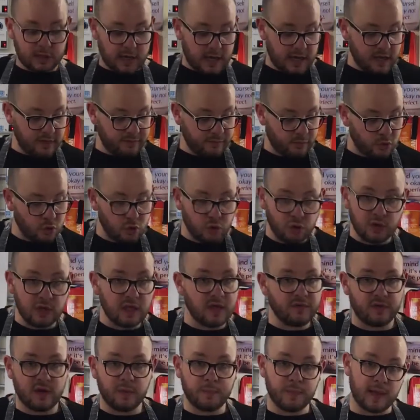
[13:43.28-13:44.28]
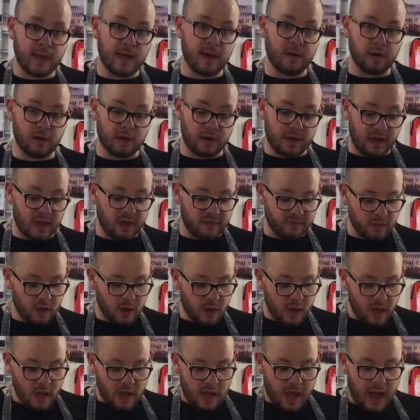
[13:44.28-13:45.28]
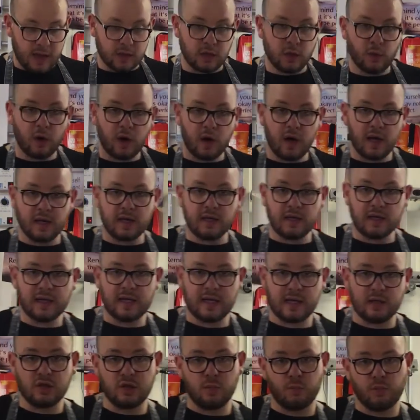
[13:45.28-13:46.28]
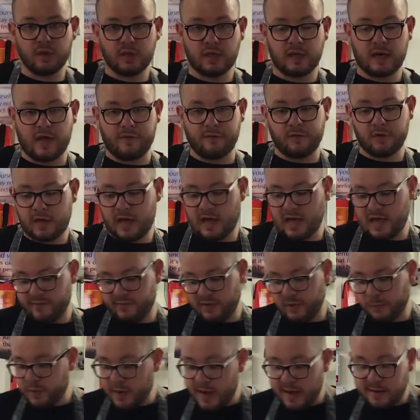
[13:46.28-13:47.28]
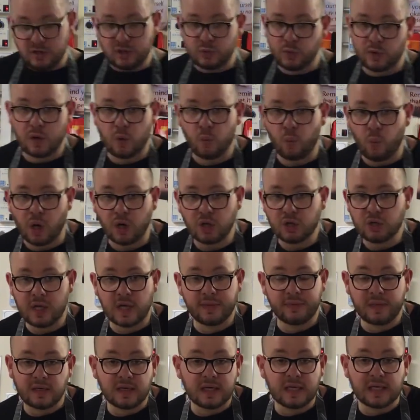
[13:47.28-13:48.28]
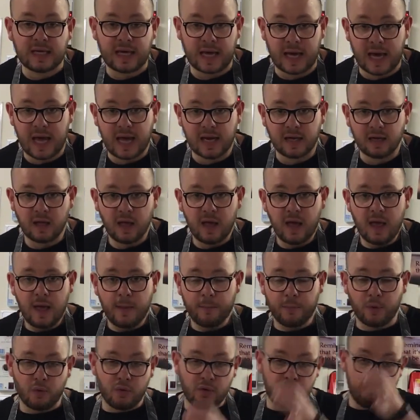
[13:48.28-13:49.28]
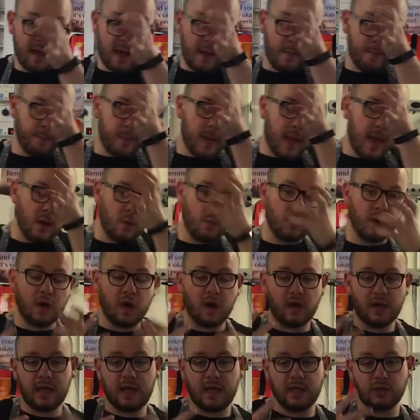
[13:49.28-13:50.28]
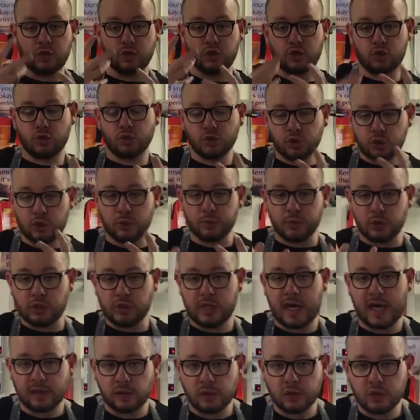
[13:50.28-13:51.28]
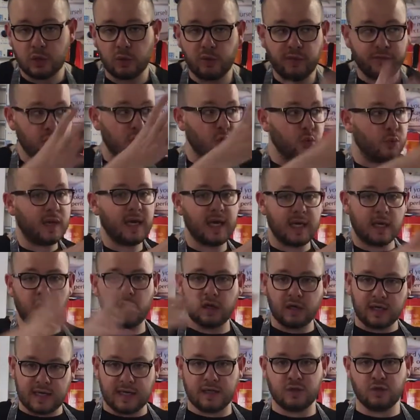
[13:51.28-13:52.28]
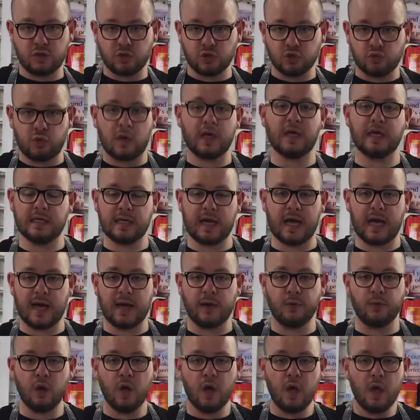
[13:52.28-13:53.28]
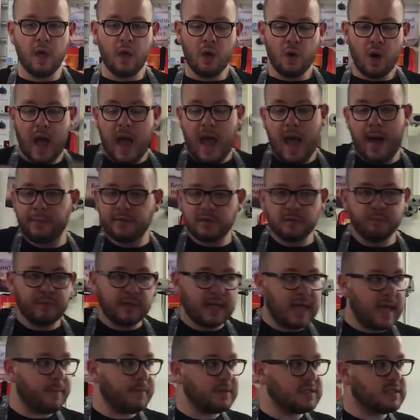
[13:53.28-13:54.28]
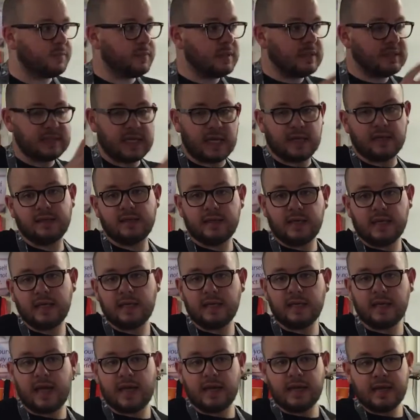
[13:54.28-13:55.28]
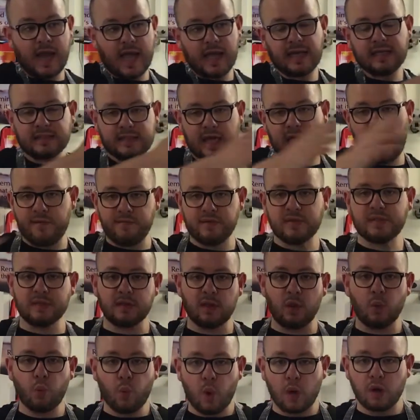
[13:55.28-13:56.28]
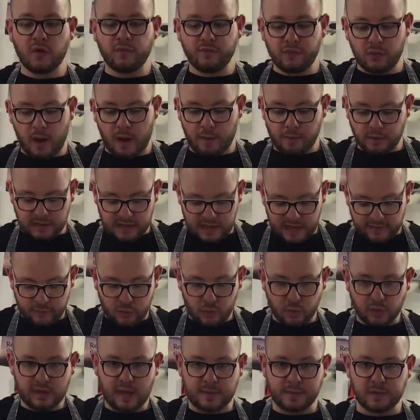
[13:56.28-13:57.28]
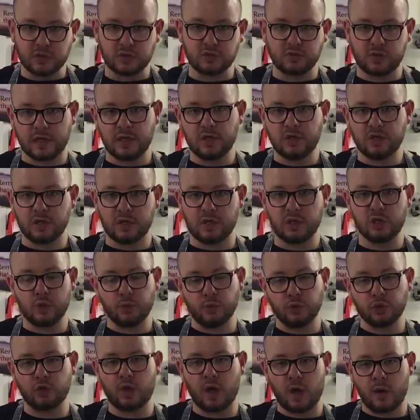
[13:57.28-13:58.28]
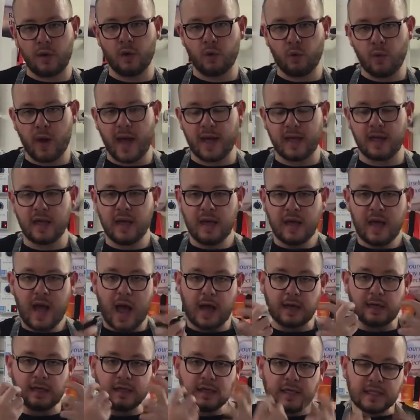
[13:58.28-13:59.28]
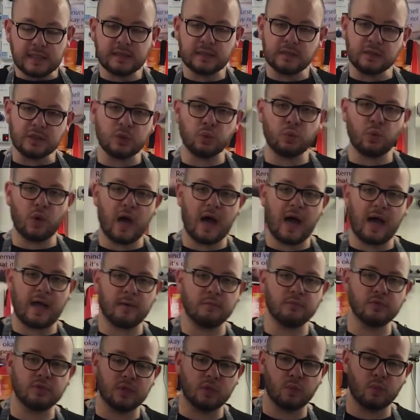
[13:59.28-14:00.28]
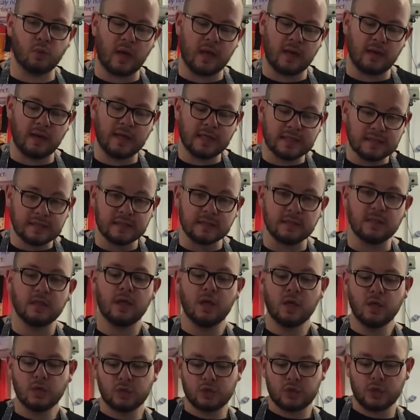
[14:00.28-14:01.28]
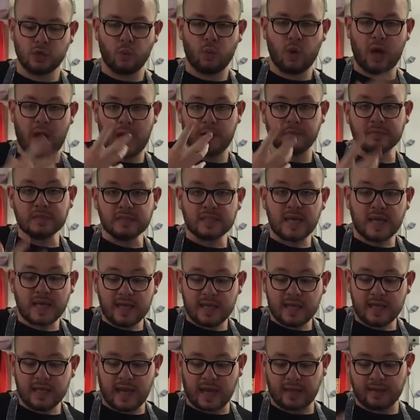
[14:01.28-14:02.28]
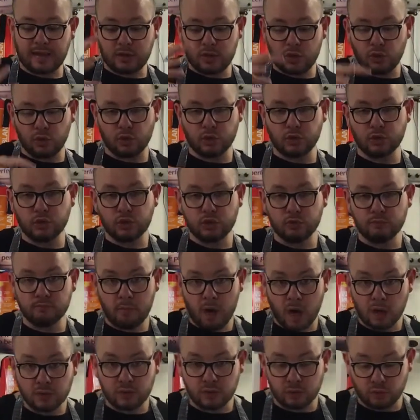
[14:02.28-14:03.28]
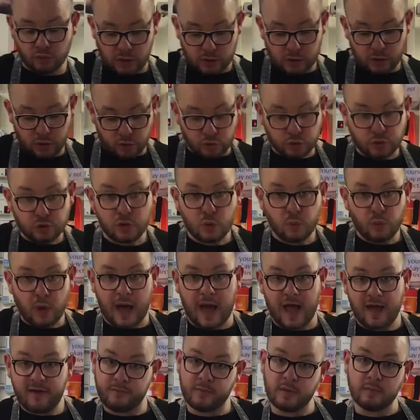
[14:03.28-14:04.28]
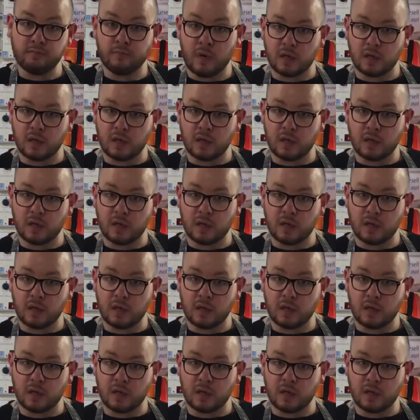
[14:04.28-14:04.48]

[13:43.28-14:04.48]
knife or even a paring knife and you are in the kitchen with a knife, okay? If your parents want to watch it, then they can. But remember, we are here to trust you and challenge you. If you were in our kitchens right now, I wouldn't be able to be standing next to every single one of you. I would give you a demonstration and you would go away and listen to what I'm saying, and then you can do what I've been